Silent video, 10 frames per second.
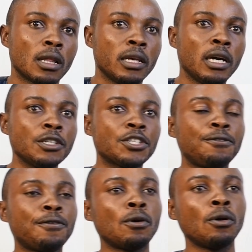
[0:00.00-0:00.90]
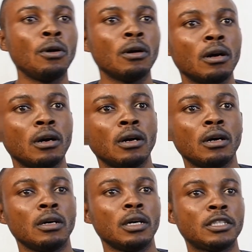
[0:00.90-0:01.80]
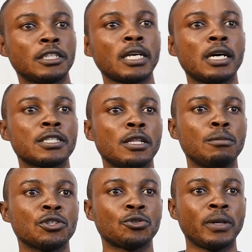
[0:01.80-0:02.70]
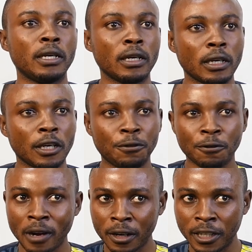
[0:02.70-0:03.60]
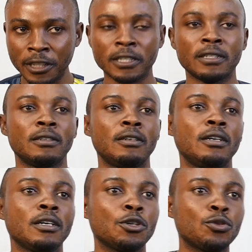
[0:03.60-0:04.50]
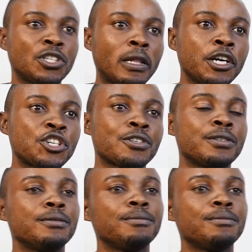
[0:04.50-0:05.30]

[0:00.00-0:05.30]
The answer for exercise number 3. If you found it, congratulations.